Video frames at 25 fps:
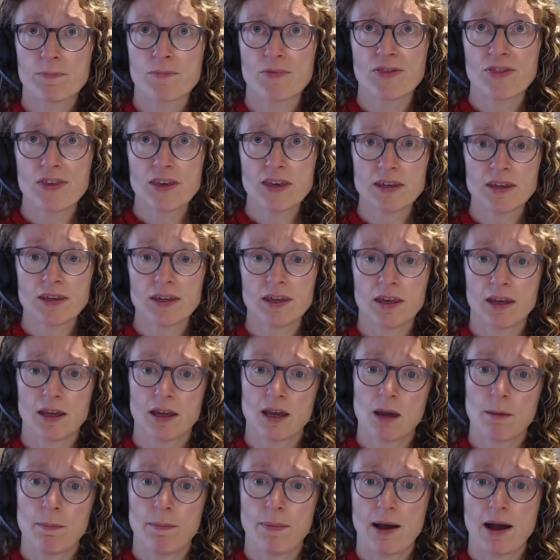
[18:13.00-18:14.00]
thinking
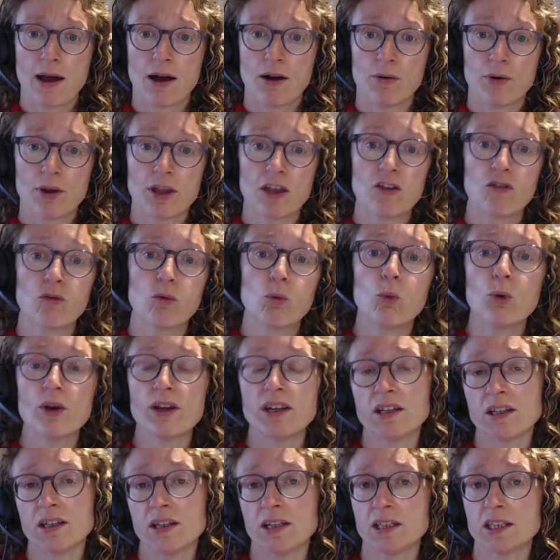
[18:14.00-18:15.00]
about if we
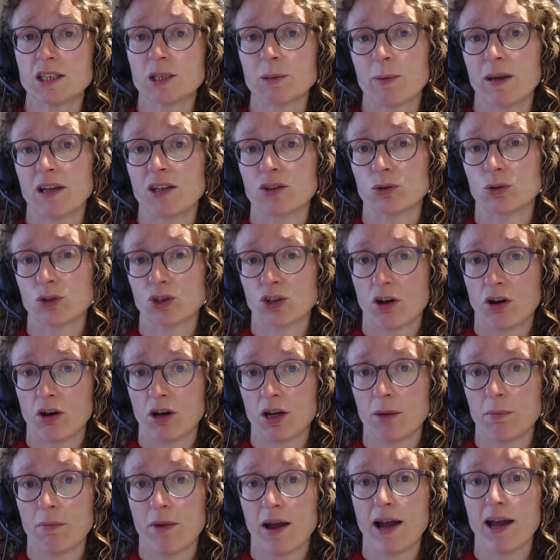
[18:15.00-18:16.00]
need space or
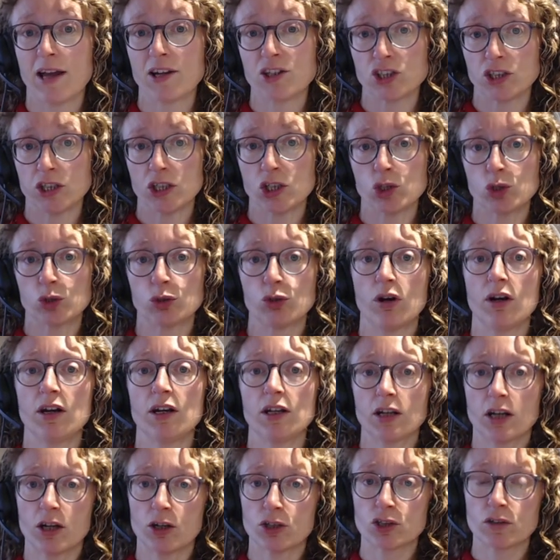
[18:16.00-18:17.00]
time, actually trying to
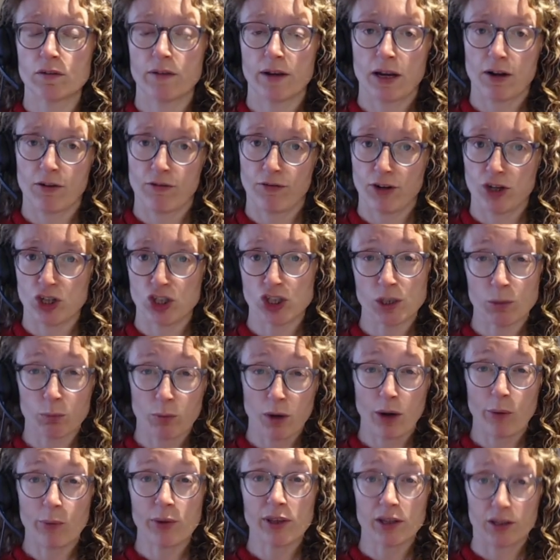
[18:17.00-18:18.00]
cultivate a friendship
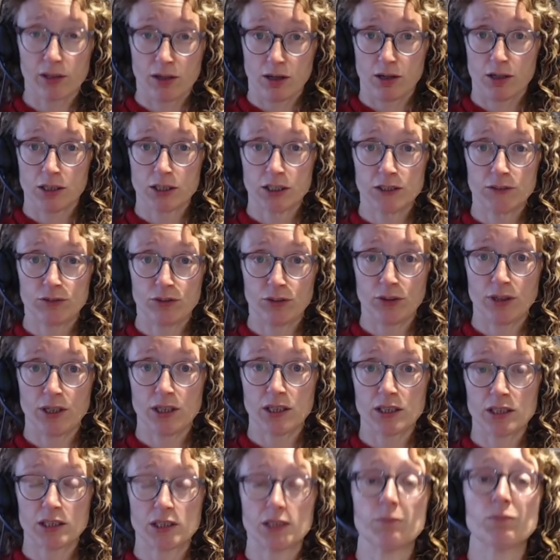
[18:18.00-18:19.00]
where we can ask for it.
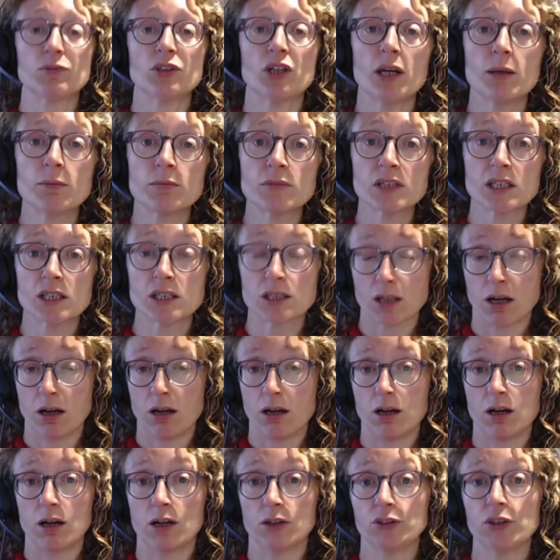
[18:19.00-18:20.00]
Sometimes it's
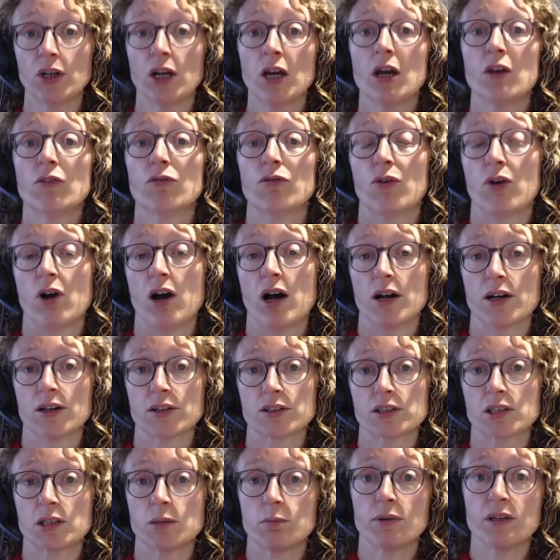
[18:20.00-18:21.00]
hard for
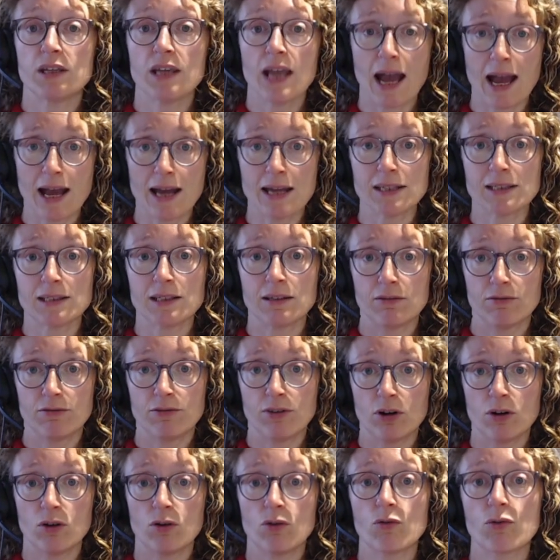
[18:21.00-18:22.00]
us to be as
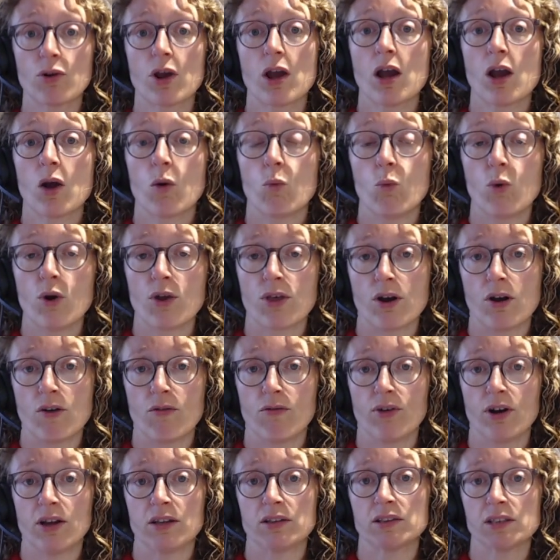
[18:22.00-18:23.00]
involved with our
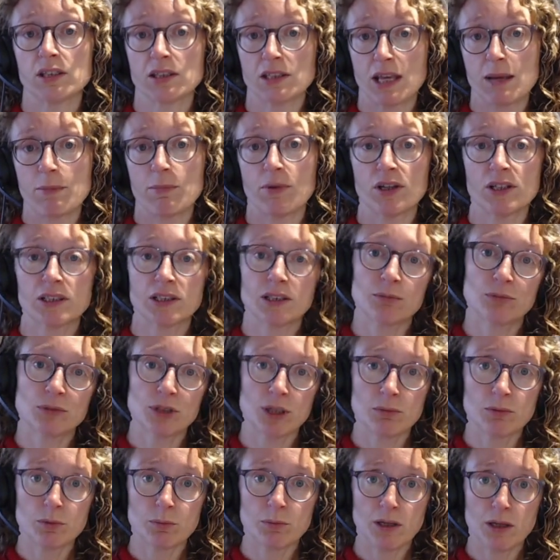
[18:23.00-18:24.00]
friends as they might
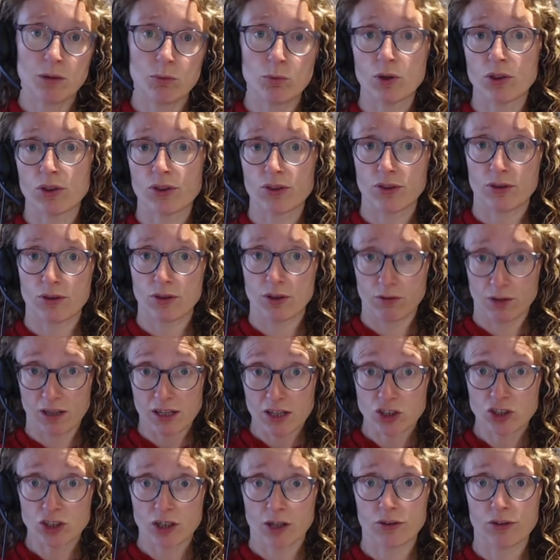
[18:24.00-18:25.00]
sometimes be with
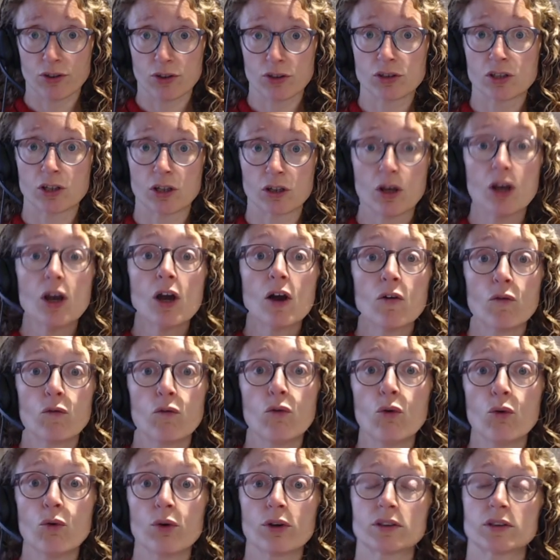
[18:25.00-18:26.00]
each other. So,
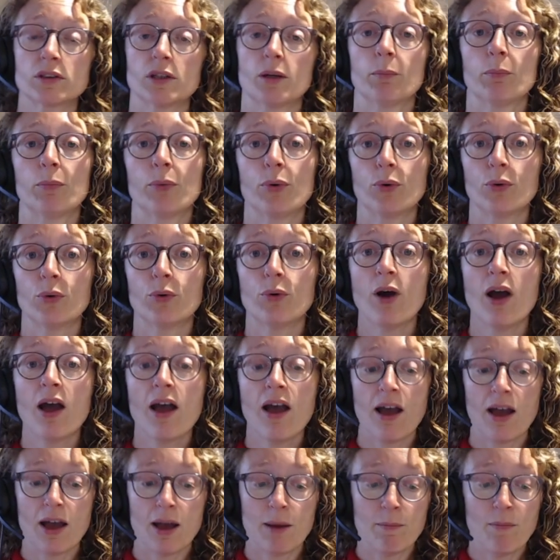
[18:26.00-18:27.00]
for example,
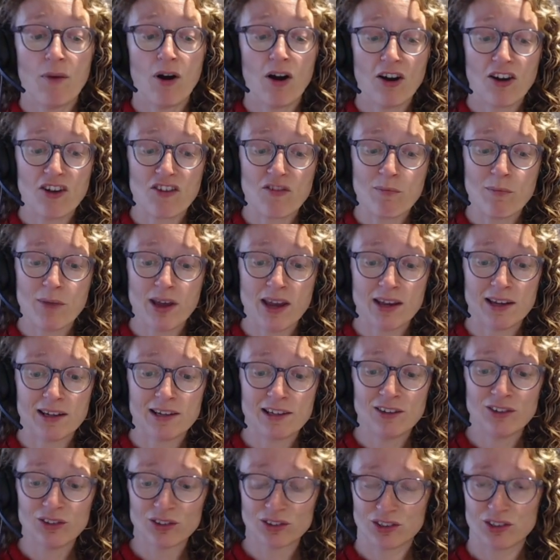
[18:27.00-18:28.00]
um, I've made
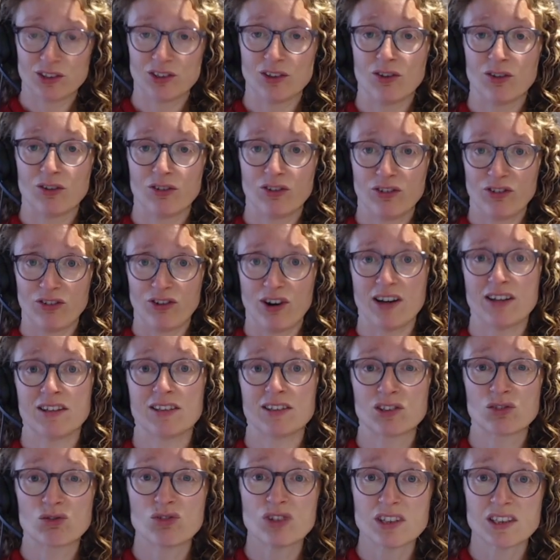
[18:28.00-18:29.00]
lots of
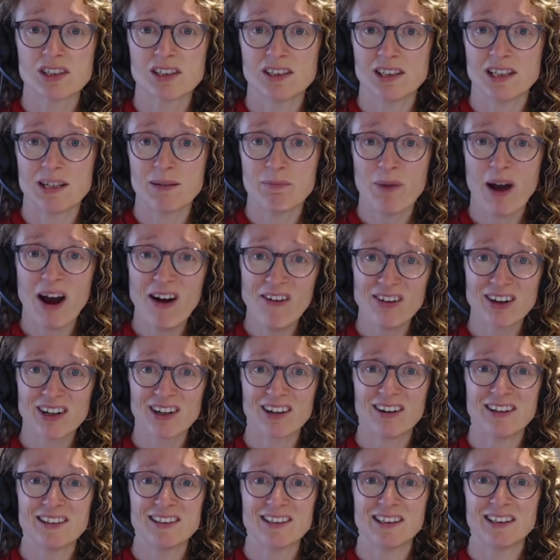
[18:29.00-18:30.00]
friends recently
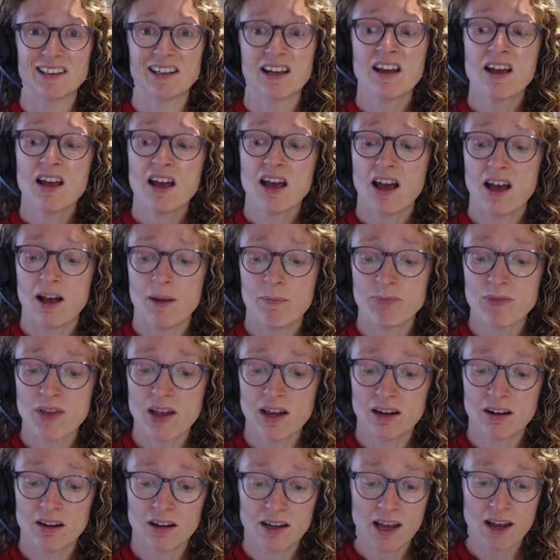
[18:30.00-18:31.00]
paragliding, um,
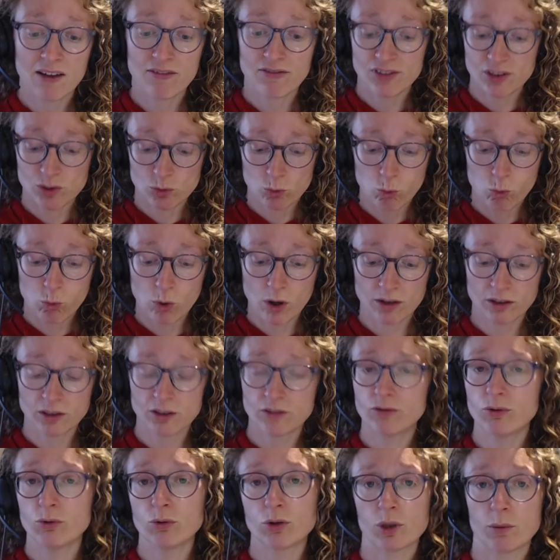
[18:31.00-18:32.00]
and I have this
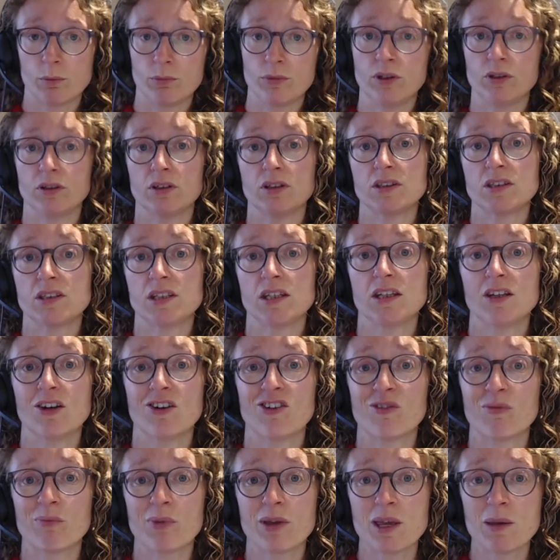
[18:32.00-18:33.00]
wonderful community
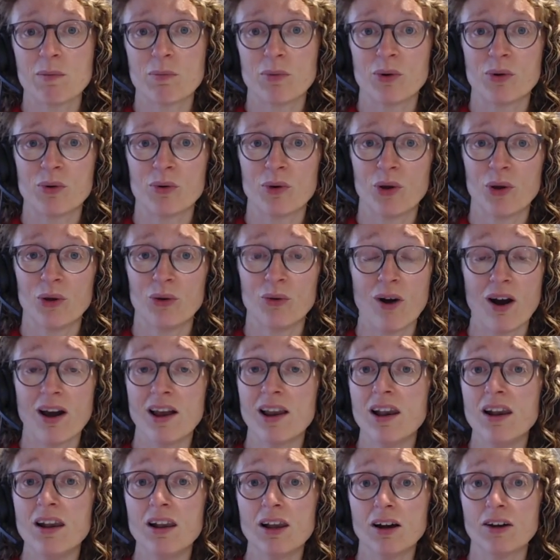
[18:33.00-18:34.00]
of people who I
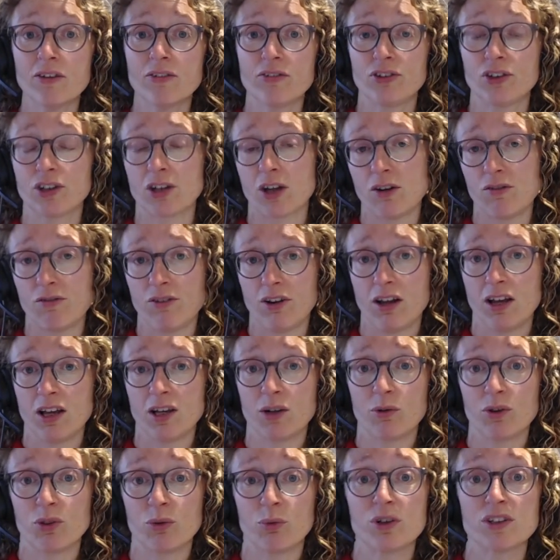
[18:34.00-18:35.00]
love to go flying
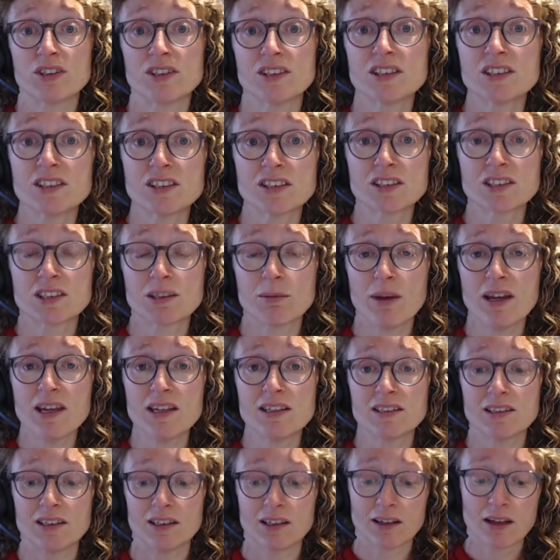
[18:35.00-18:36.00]
with, which is just
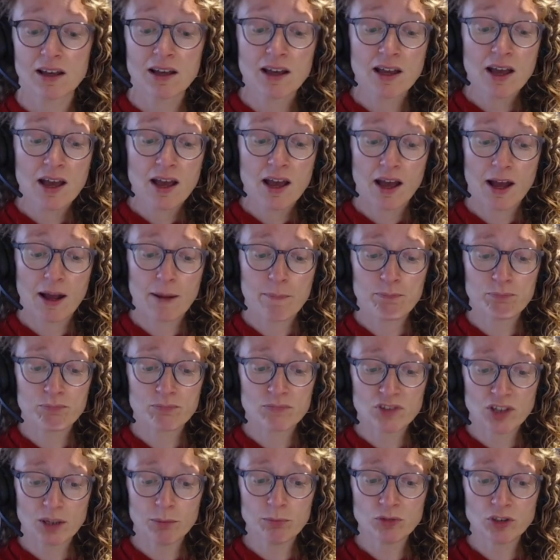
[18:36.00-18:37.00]
amazing. Um,
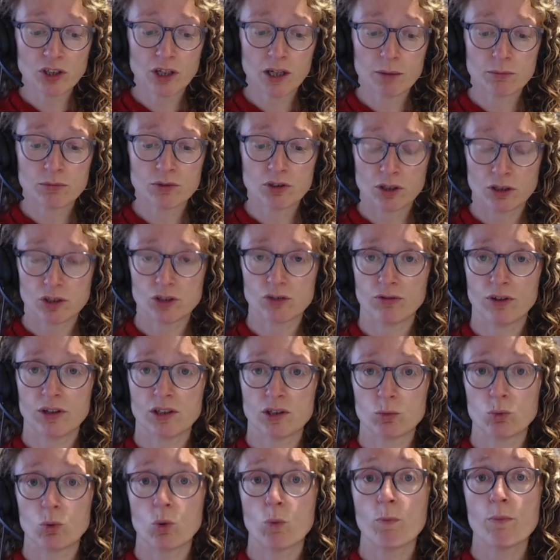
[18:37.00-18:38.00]
sometimes those
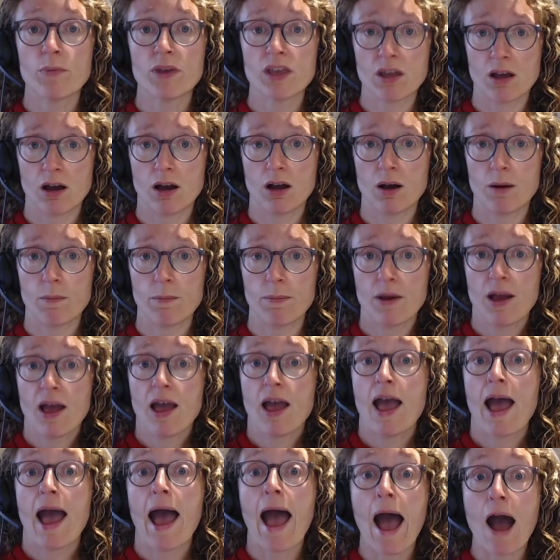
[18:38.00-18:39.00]
friends will meet up
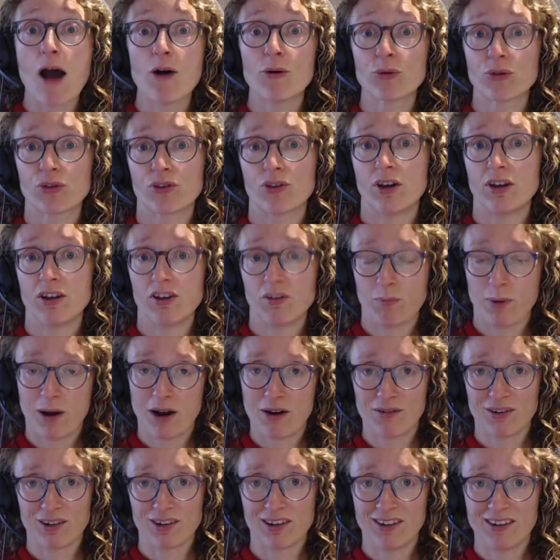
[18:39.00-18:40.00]
outside of
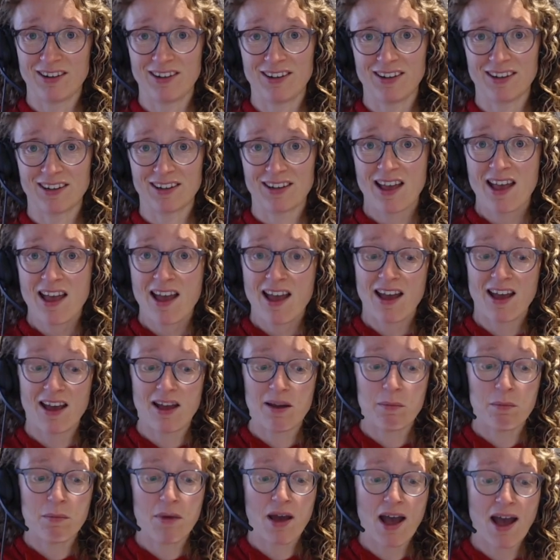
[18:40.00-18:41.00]
paragliding
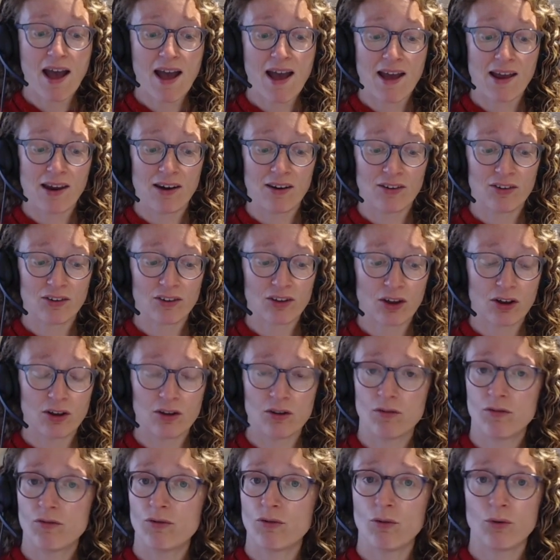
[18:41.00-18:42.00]
um, and
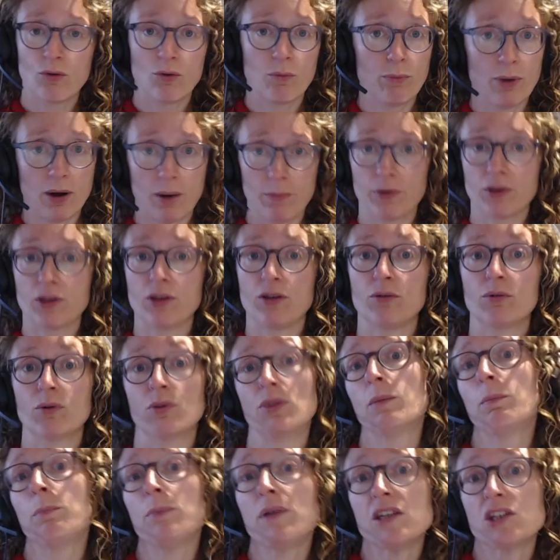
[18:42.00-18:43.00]
go for barbecue on
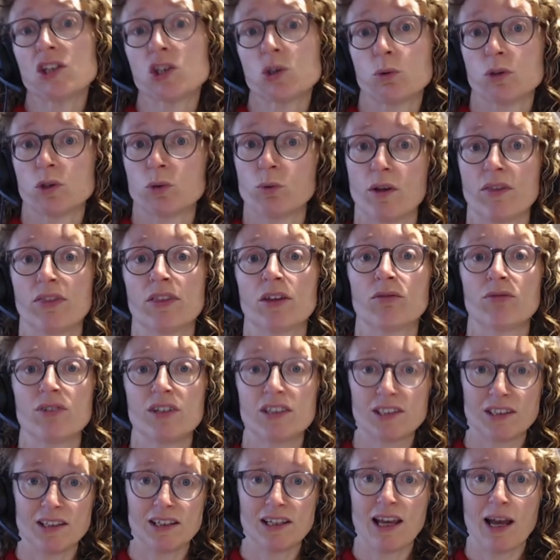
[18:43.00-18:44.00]
the beach was one that
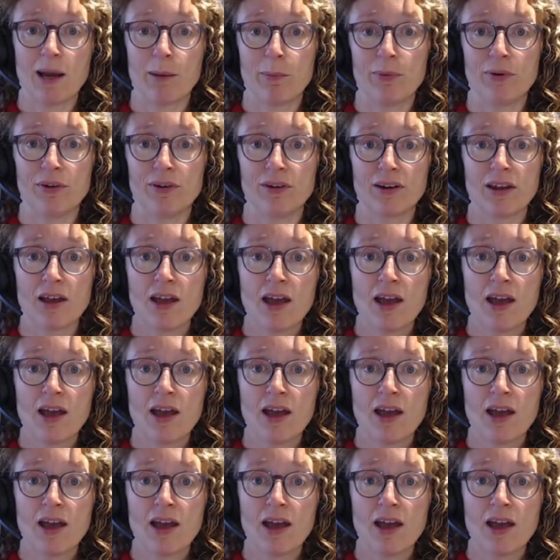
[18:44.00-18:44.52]
recently happened.